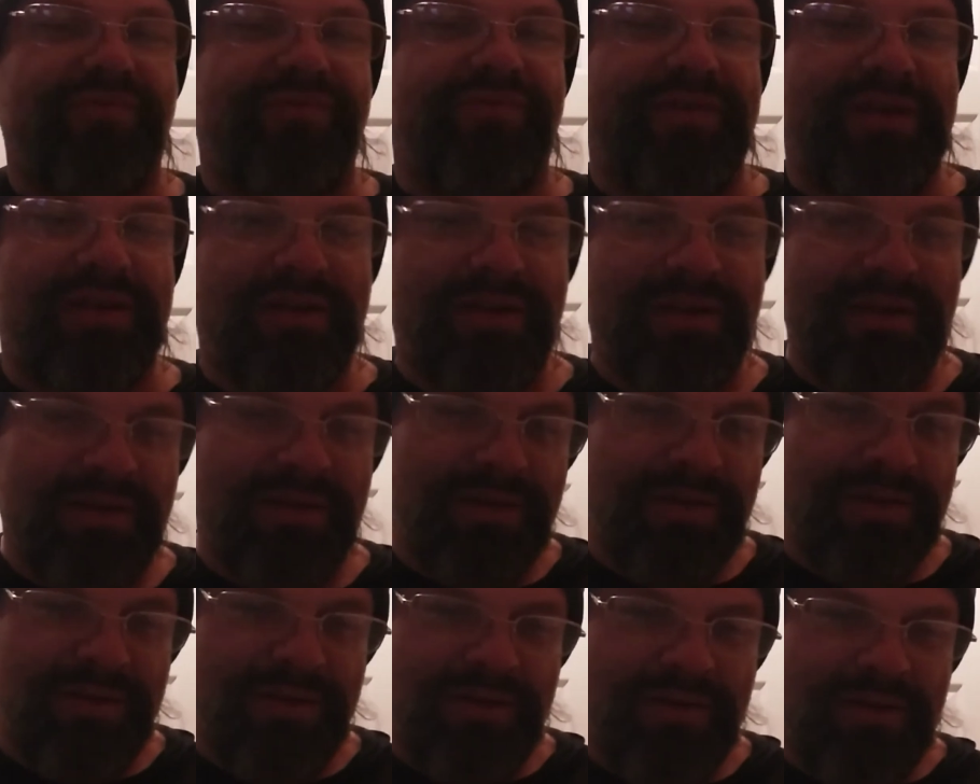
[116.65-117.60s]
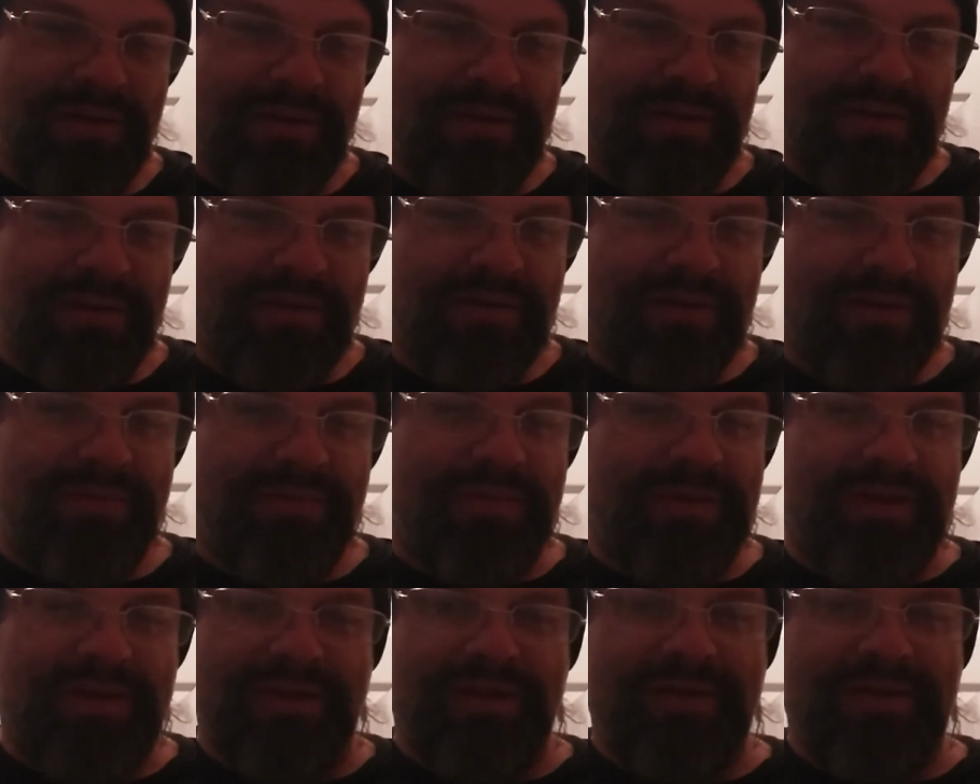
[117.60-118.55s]
to the kid or
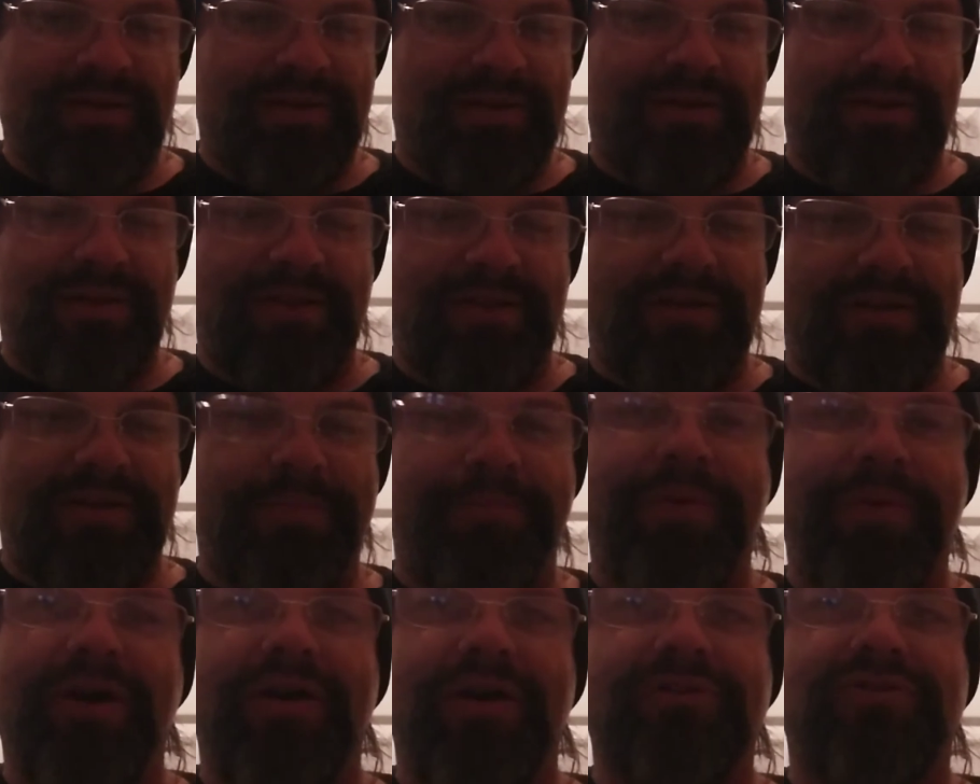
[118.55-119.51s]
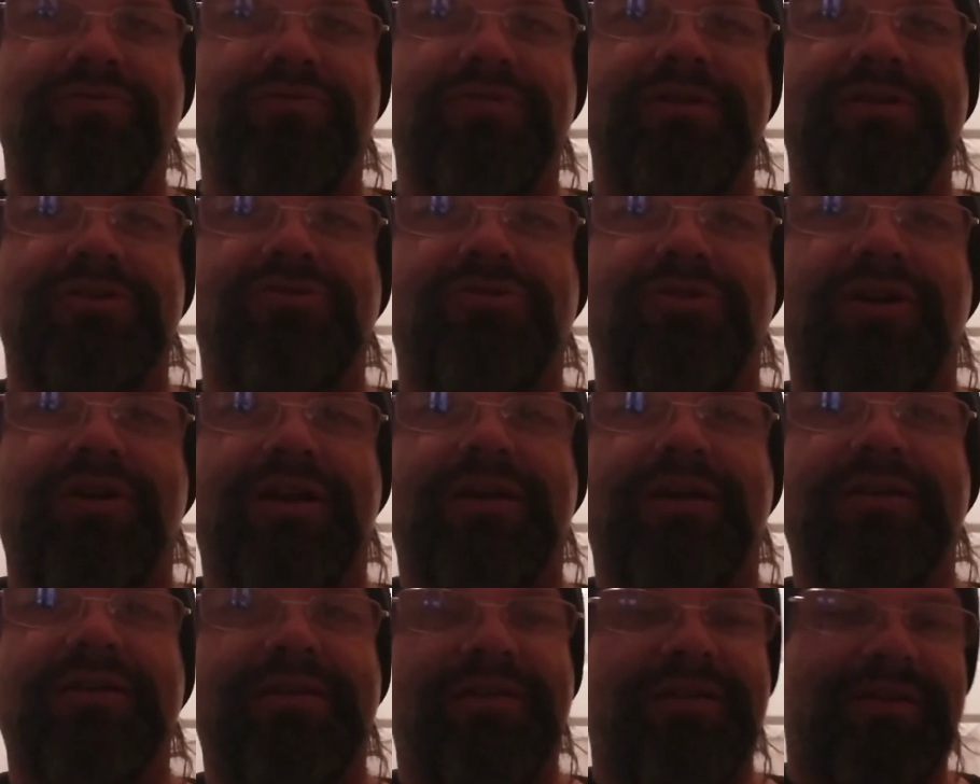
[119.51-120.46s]
telling us
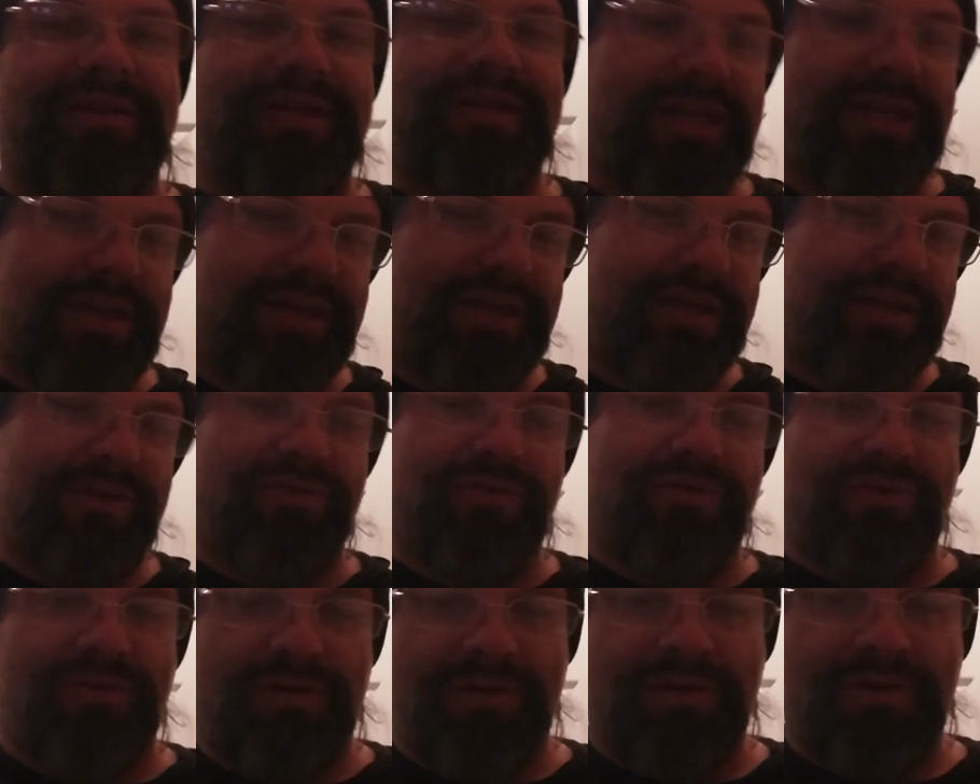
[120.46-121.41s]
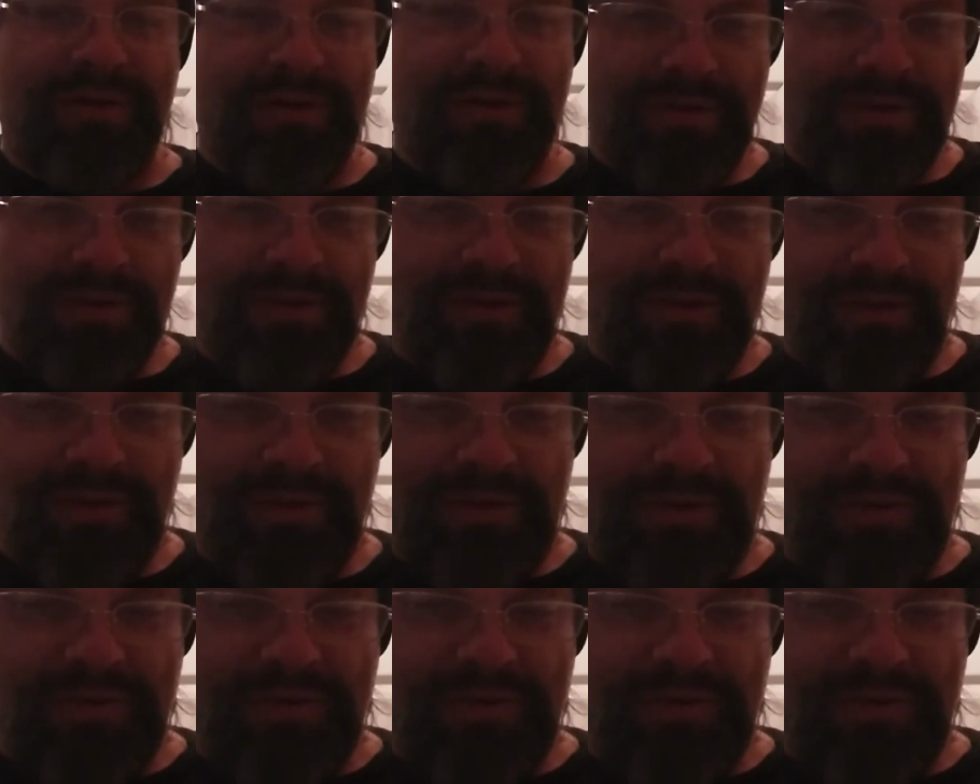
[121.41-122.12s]
stories and stuff, excuse me, but...